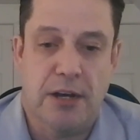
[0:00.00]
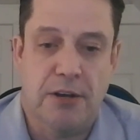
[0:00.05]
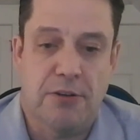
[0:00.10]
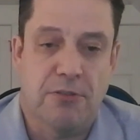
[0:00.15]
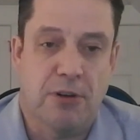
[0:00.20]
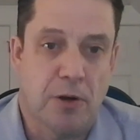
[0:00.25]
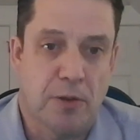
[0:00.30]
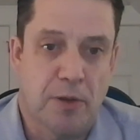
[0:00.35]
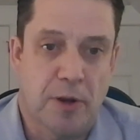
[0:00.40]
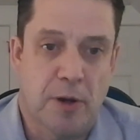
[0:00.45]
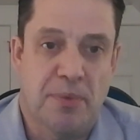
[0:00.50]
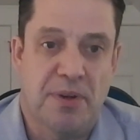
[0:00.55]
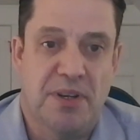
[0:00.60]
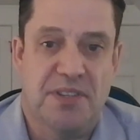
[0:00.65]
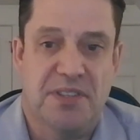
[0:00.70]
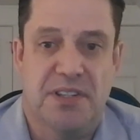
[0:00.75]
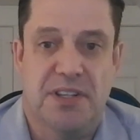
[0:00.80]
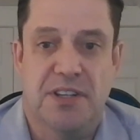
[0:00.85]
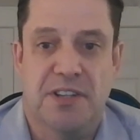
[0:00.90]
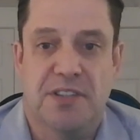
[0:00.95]
grow their
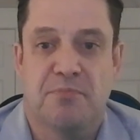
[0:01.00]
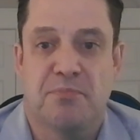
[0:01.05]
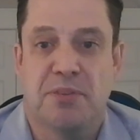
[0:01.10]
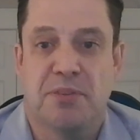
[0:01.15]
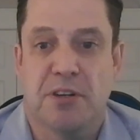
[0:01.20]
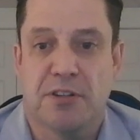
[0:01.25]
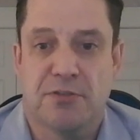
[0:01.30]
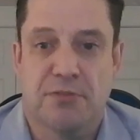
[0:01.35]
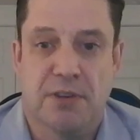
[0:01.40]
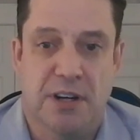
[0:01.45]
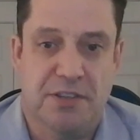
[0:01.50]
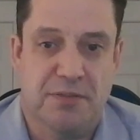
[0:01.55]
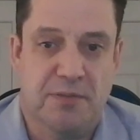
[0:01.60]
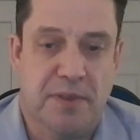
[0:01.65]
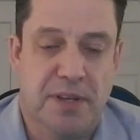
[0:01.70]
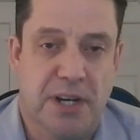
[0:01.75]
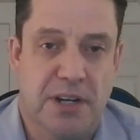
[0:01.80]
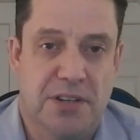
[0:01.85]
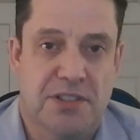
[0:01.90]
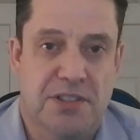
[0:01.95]
business, build trust
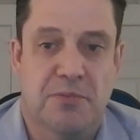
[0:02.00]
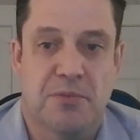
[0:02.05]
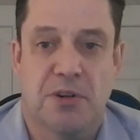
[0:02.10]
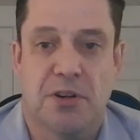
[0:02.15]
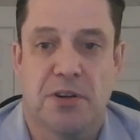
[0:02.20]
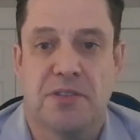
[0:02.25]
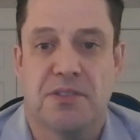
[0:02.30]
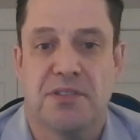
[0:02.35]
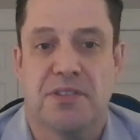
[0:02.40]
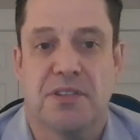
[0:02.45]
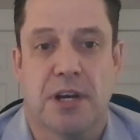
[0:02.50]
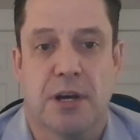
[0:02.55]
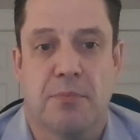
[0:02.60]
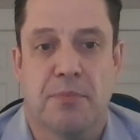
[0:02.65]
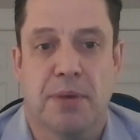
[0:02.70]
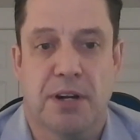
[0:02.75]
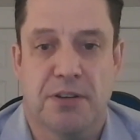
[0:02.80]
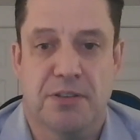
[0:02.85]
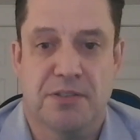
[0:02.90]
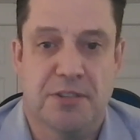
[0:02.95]
with customers,
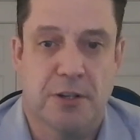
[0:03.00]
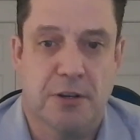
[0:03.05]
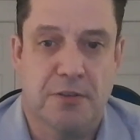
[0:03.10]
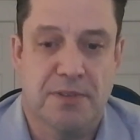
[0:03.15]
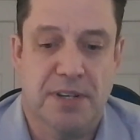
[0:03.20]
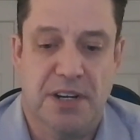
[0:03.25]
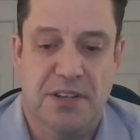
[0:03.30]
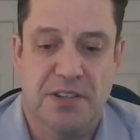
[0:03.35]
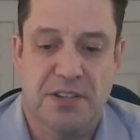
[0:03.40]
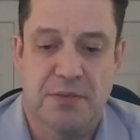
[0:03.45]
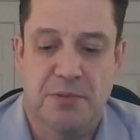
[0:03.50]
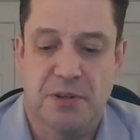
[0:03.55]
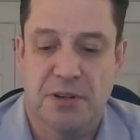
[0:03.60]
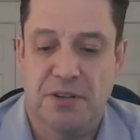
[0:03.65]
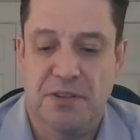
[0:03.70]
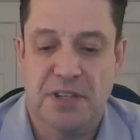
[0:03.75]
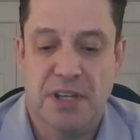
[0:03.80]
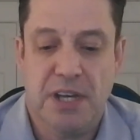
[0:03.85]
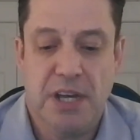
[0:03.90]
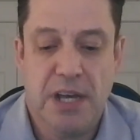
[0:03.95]
better serve
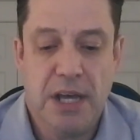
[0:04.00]
customers.